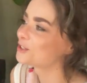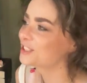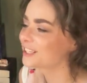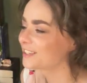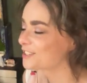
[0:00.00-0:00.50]

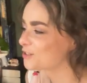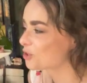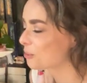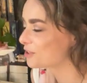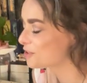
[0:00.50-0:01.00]
knows, Dylan is in
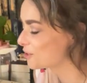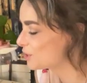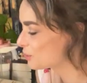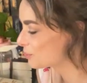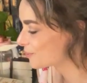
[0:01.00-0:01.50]
trouble on
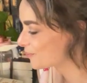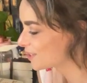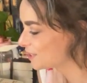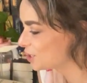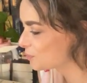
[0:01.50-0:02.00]
YouTube.
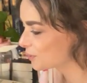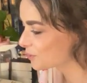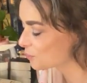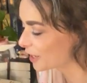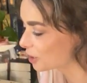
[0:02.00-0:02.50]
He's
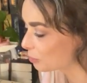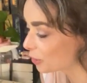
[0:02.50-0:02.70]
been writing